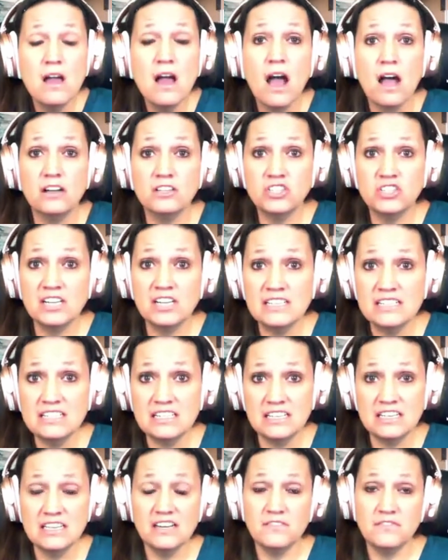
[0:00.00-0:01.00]
I'll check to
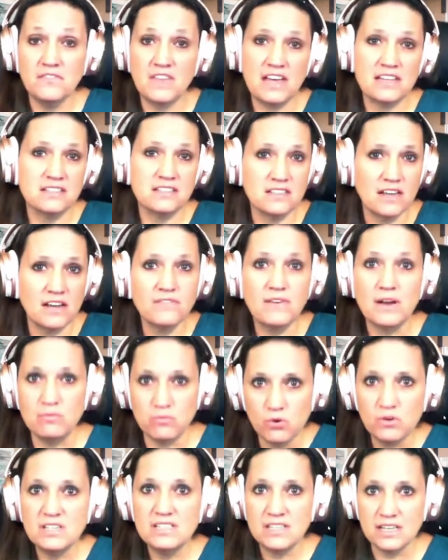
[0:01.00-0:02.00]
see if I'm
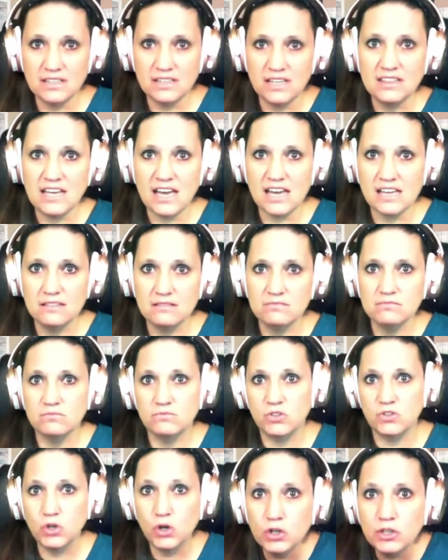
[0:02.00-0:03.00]
noticing that
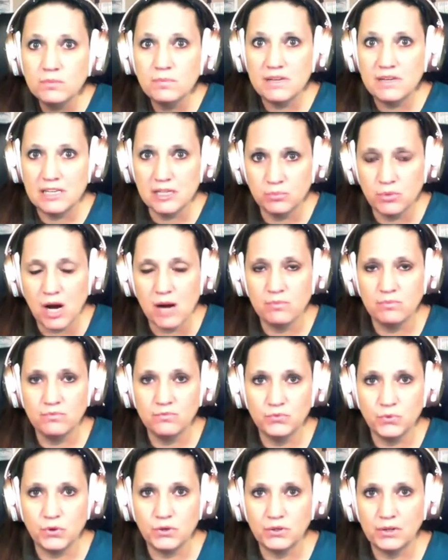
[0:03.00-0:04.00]
could be a problem
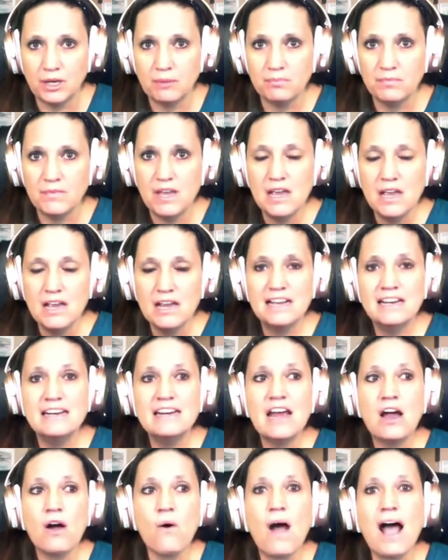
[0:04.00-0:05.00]
for them.
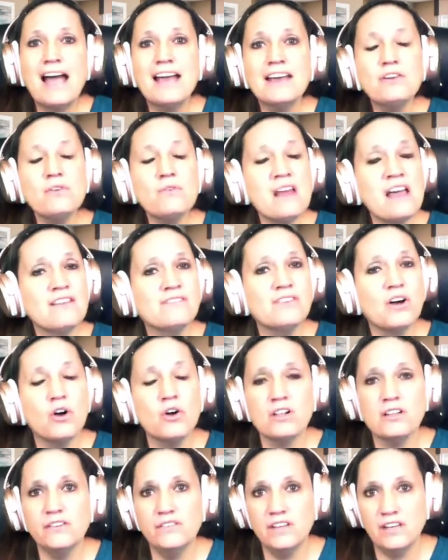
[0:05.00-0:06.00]
Now, I don't have
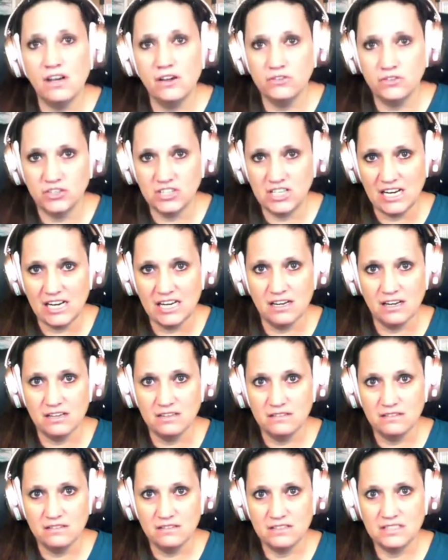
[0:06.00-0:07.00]
all of the other
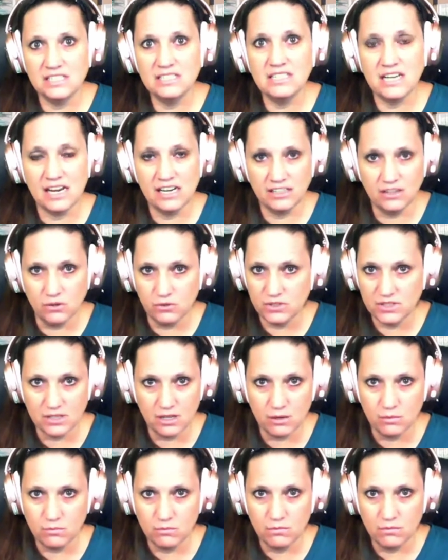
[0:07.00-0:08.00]
data to diagnose
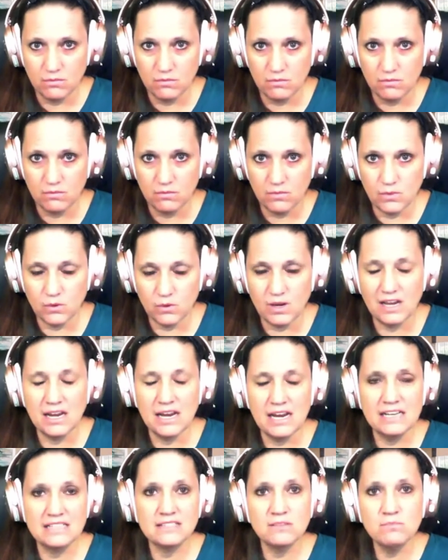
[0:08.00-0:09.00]
them. Okay,
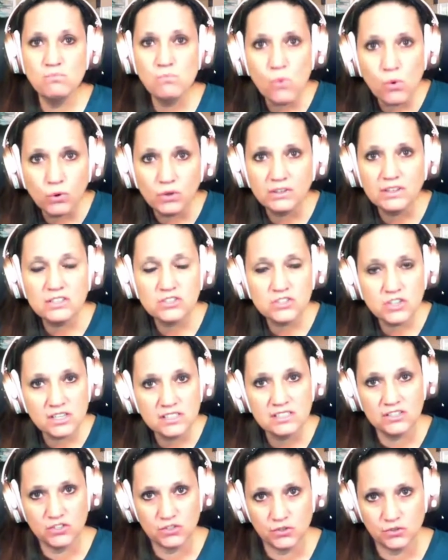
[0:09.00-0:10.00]
it's more than
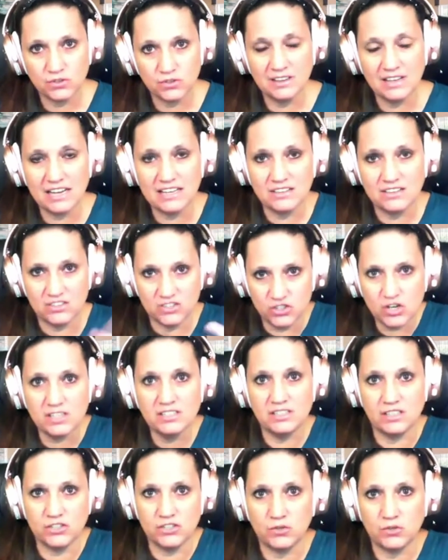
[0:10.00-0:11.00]
just the
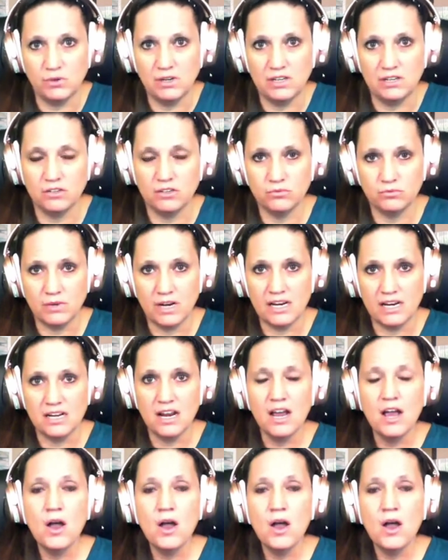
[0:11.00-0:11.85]
screener, right?